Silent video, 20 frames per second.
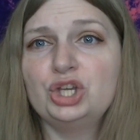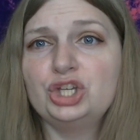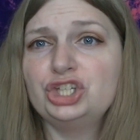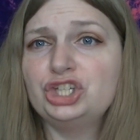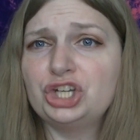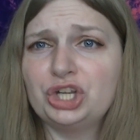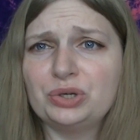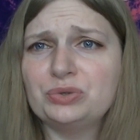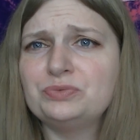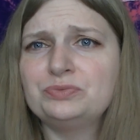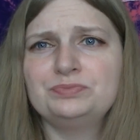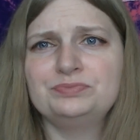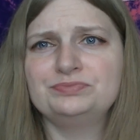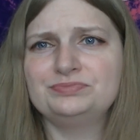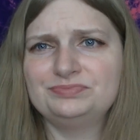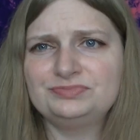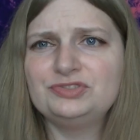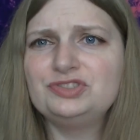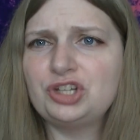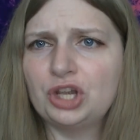you know,
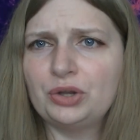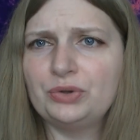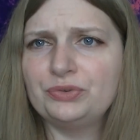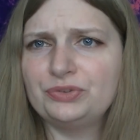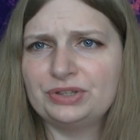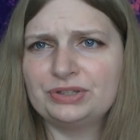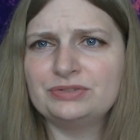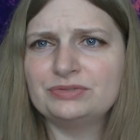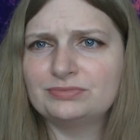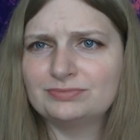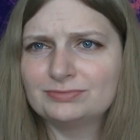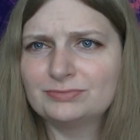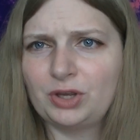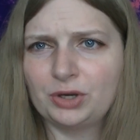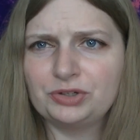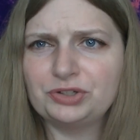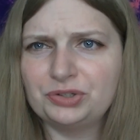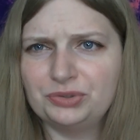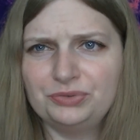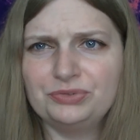shows and
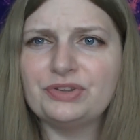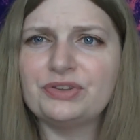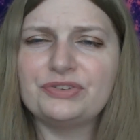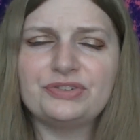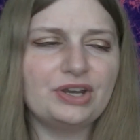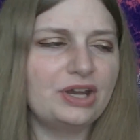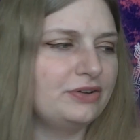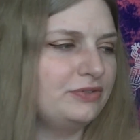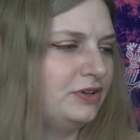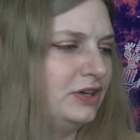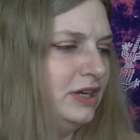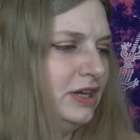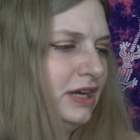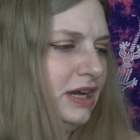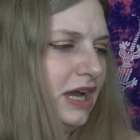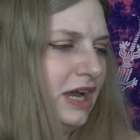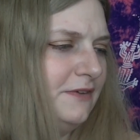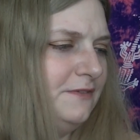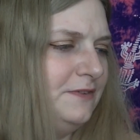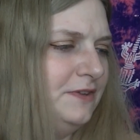cartoons and stuff.
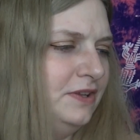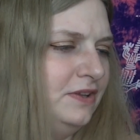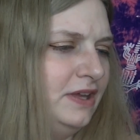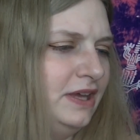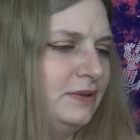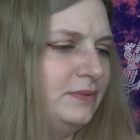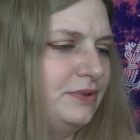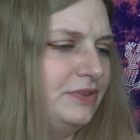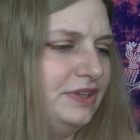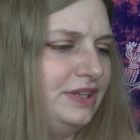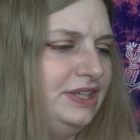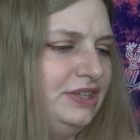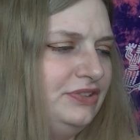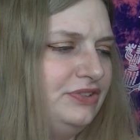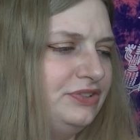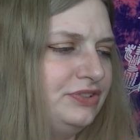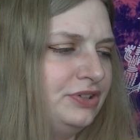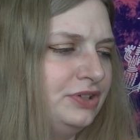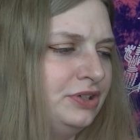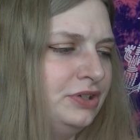I feel like with
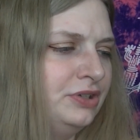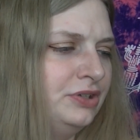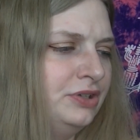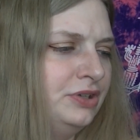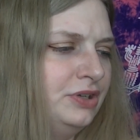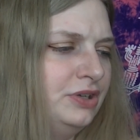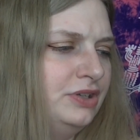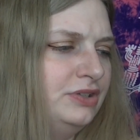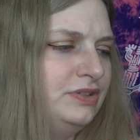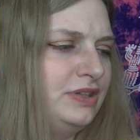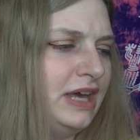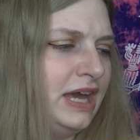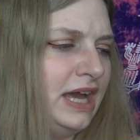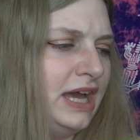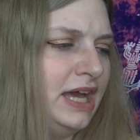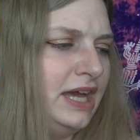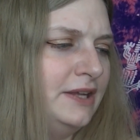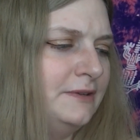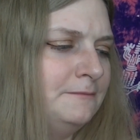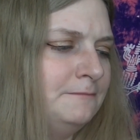Easter
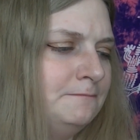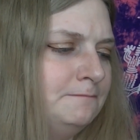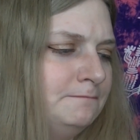that